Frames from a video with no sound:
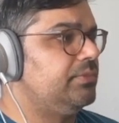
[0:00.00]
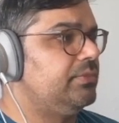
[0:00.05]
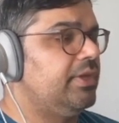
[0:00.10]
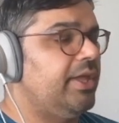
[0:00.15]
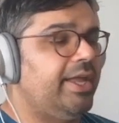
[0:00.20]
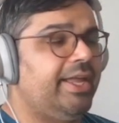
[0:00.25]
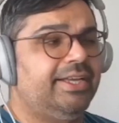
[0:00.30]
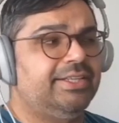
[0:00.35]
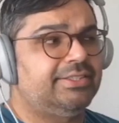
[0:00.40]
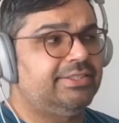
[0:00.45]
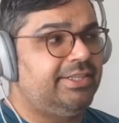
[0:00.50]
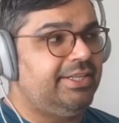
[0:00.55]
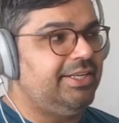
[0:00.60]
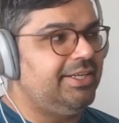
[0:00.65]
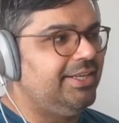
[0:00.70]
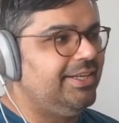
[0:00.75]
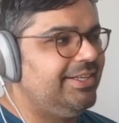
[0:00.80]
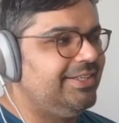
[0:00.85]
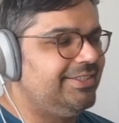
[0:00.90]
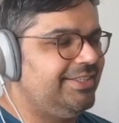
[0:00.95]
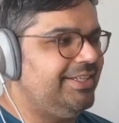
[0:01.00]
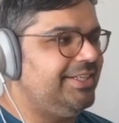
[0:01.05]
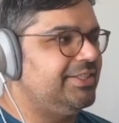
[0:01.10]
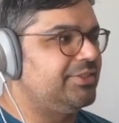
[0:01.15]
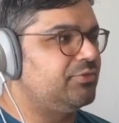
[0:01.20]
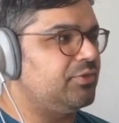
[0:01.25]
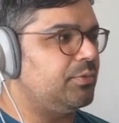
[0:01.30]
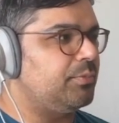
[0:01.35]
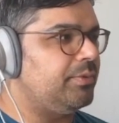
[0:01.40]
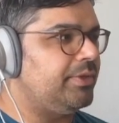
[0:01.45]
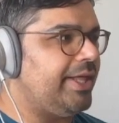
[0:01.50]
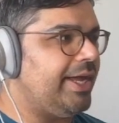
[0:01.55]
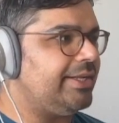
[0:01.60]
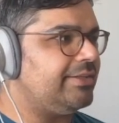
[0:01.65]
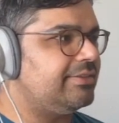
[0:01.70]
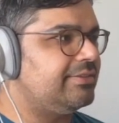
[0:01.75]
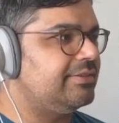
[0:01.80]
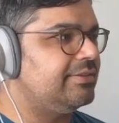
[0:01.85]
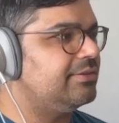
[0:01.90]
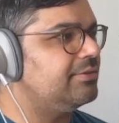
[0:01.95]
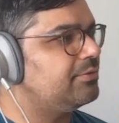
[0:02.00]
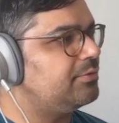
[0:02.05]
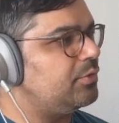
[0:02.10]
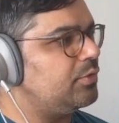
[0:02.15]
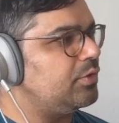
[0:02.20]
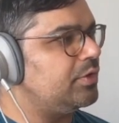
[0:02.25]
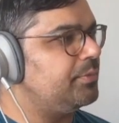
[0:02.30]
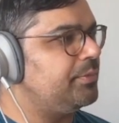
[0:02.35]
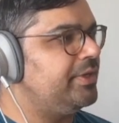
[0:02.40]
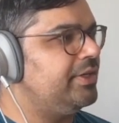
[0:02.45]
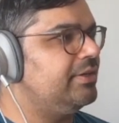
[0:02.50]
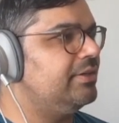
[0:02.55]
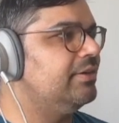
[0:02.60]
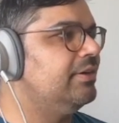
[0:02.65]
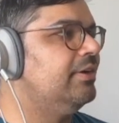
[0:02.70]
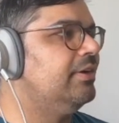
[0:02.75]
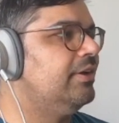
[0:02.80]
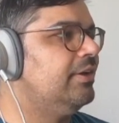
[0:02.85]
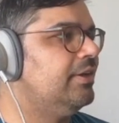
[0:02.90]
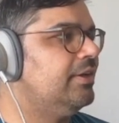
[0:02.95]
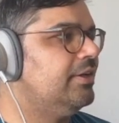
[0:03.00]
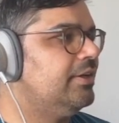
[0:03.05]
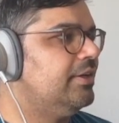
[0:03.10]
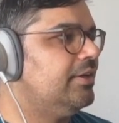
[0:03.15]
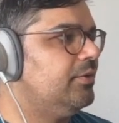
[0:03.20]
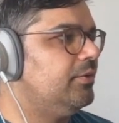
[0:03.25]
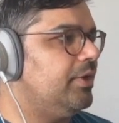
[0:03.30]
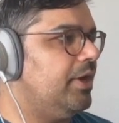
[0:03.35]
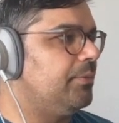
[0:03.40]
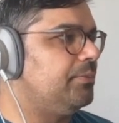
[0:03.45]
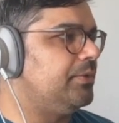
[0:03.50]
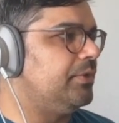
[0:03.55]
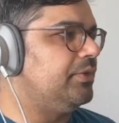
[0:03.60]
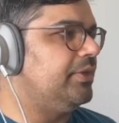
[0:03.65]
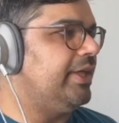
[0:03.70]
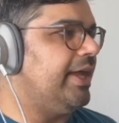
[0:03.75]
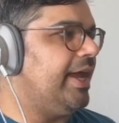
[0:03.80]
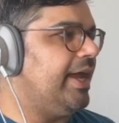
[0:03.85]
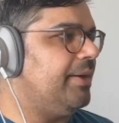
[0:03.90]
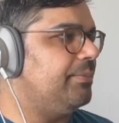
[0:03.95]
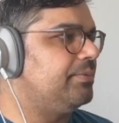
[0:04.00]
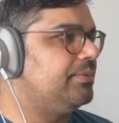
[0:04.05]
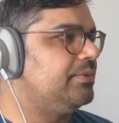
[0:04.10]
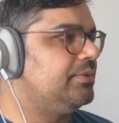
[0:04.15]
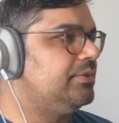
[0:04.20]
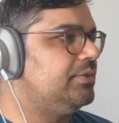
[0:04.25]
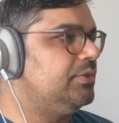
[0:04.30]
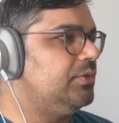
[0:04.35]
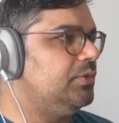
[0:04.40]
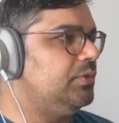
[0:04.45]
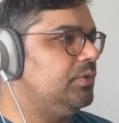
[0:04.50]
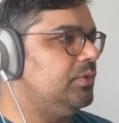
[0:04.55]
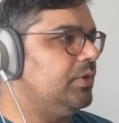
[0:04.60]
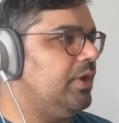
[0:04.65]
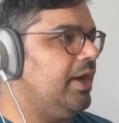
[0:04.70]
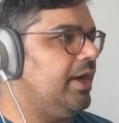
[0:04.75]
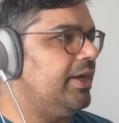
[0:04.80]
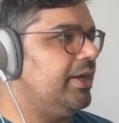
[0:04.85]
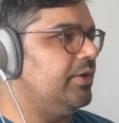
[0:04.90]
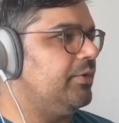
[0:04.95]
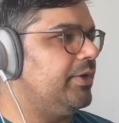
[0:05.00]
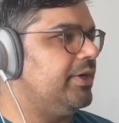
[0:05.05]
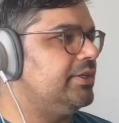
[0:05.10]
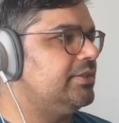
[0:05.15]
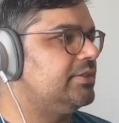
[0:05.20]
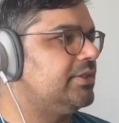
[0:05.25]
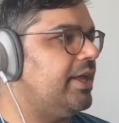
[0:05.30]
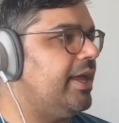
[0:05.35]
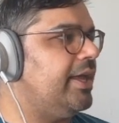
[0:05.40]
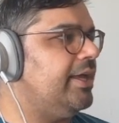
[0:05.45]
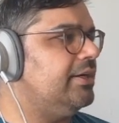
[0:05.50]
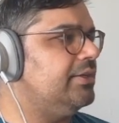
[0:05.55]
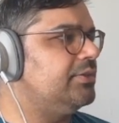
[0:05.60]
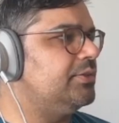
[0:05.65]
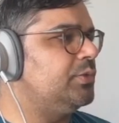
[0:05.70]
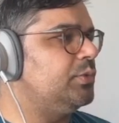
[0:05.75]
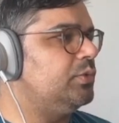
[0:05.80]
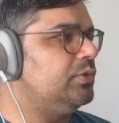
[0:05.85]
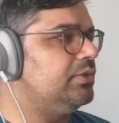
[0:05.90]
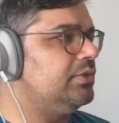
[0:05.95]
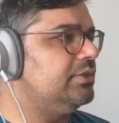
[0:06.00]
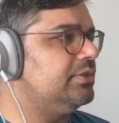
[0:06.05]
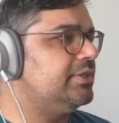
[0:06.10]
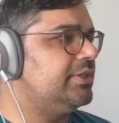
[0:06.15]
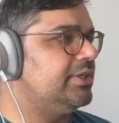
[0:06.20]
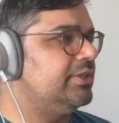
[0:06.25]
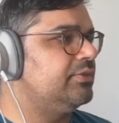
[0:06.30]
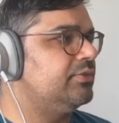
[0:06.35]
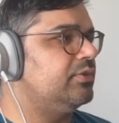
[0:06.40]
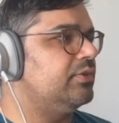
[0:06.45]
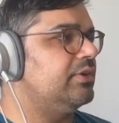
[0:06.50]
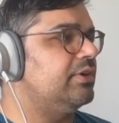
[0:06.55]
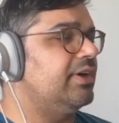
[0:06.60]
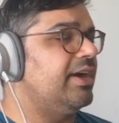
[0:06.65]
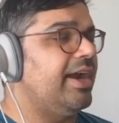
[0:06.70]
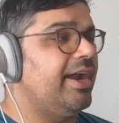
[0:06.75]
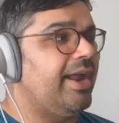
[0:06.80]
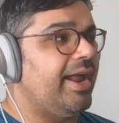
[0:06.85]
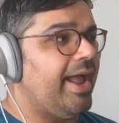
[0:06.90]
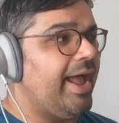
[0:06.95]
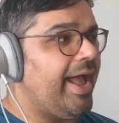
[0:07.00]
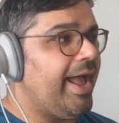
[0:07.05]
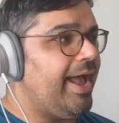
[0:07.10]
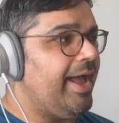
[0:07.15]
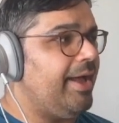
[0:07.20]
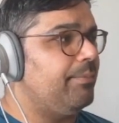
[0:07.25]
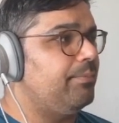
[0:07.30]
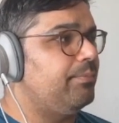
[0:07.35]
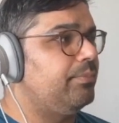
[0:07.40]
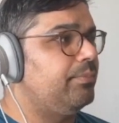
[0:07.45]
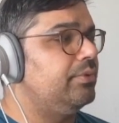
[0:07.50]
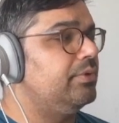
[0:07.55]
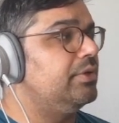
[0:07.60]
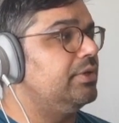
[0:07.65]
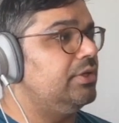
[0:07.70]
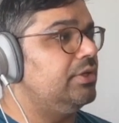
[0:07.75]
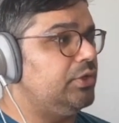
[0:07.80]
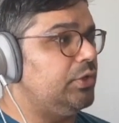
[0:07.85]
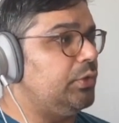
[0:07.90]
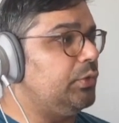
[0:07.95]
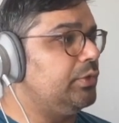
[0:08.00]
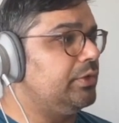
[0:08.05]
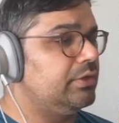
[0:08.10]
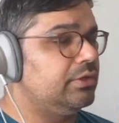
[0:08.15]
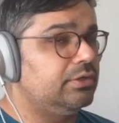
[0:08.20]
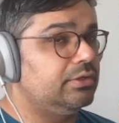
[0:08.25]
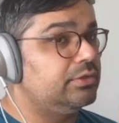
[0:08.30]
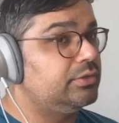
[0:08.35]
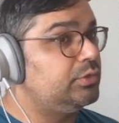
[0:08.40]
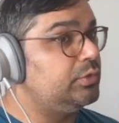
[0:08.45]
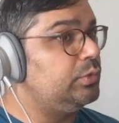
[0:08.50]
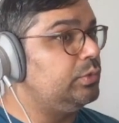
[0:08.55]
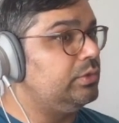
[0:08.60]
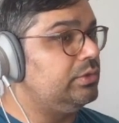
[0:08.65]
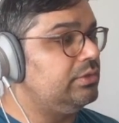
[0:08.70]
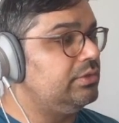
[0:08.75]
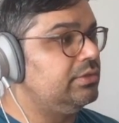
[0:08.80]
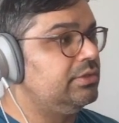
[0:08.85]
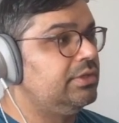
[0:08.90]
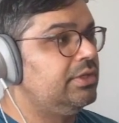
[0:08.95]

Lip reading: I guess T is for platform here. We upload the app to iOS. AL tool stands for App Loader Tool.